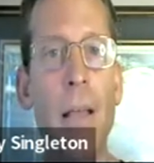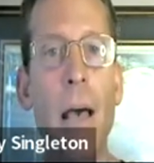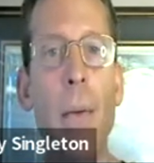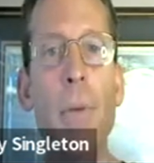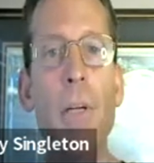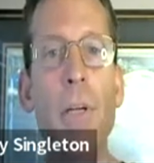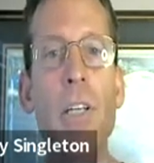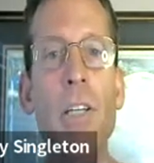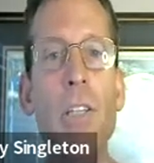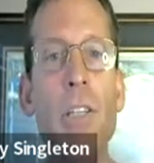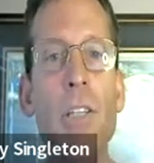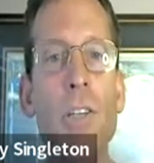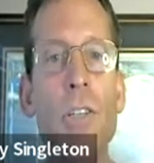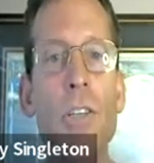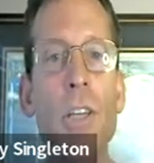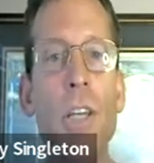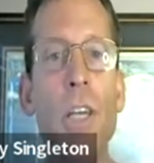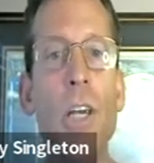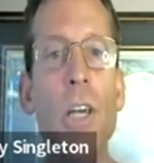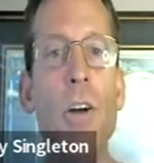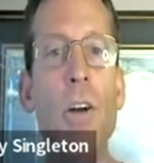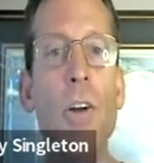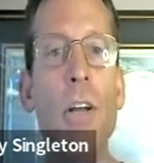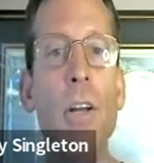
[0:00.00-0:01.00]
How much is your
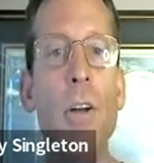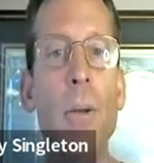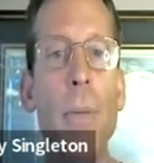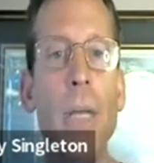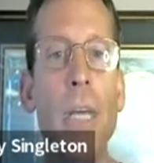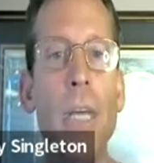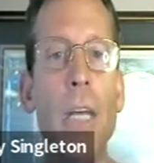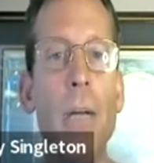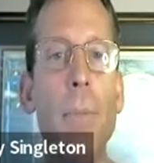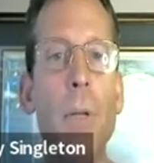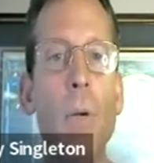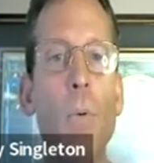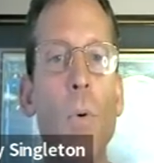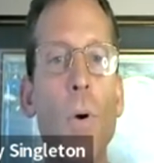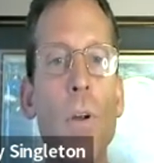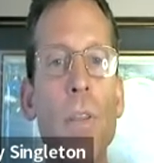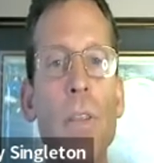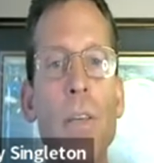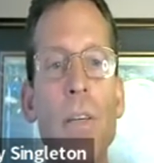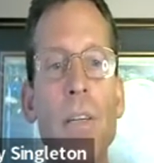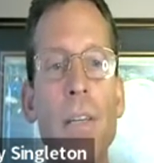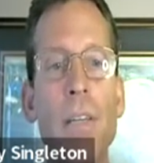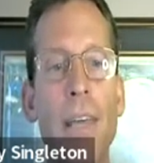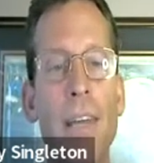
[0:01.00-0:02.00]
security agreement going to be
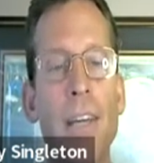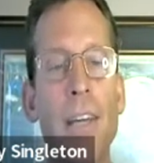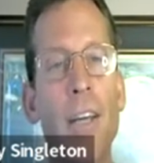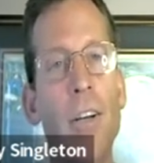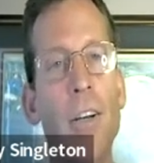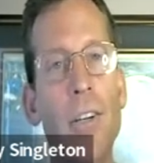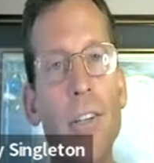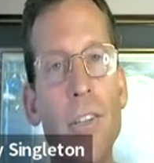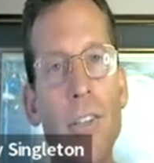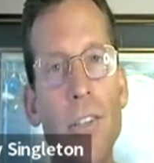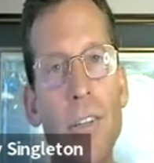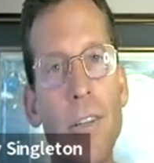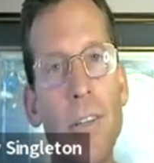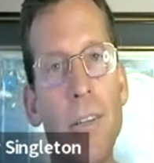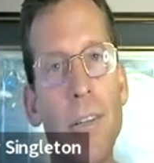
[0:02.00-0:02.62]
worth in ten years?